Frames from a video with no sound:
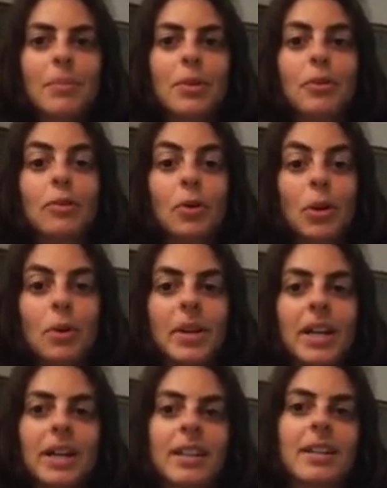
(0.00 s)
Before
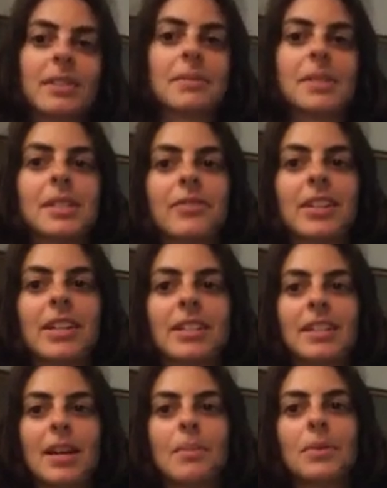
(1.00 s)
we get into specific
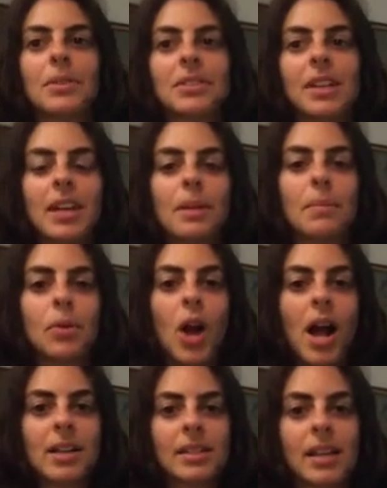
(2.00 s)
examples and a
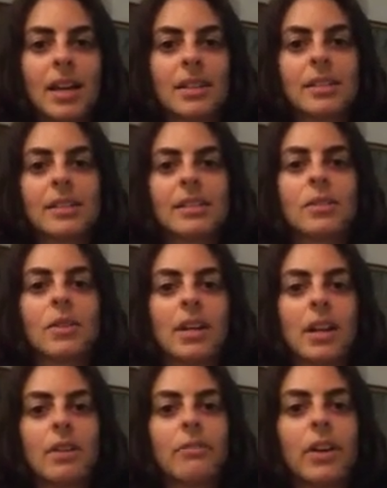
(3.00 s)
process to
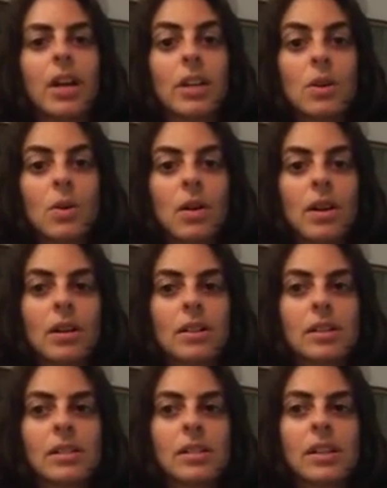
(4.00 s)
identify
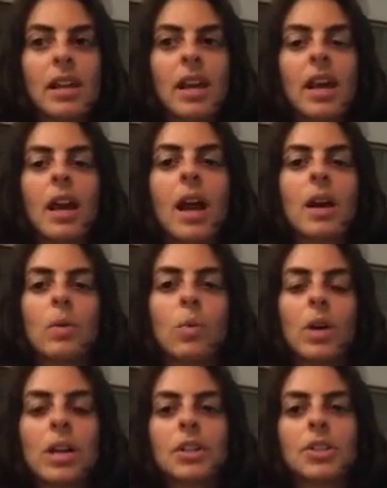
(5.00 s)
yours, I
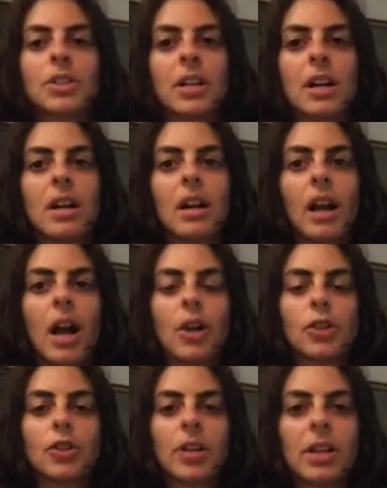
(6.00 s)
want to share
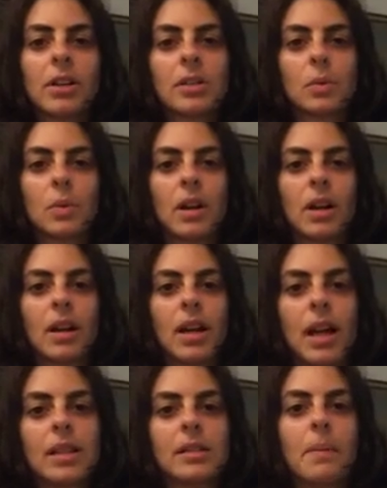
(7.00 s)
how triggers work
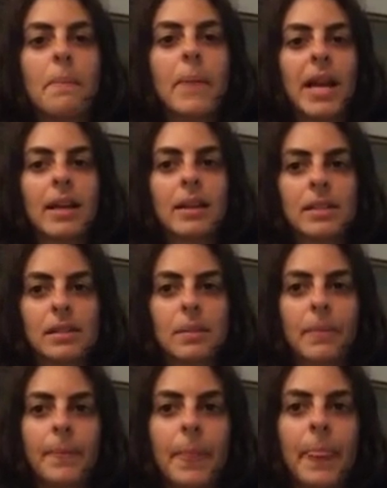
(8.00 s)
as a
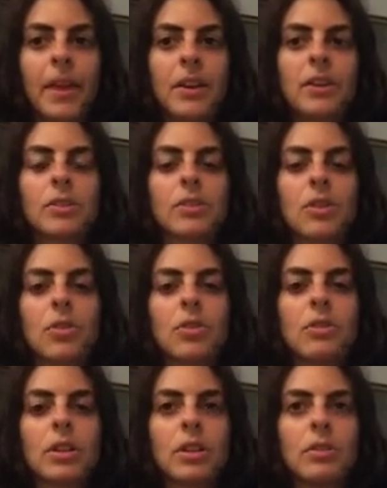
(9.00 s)
mechanism so
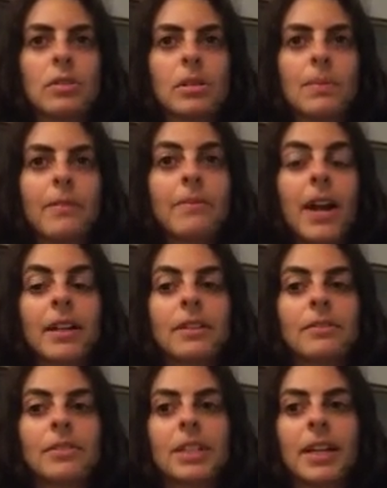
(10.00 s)
you can use them
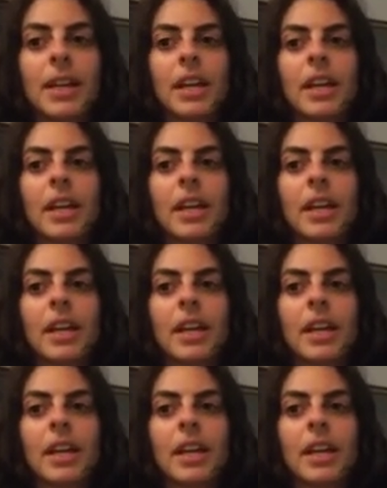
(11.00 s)
effectively.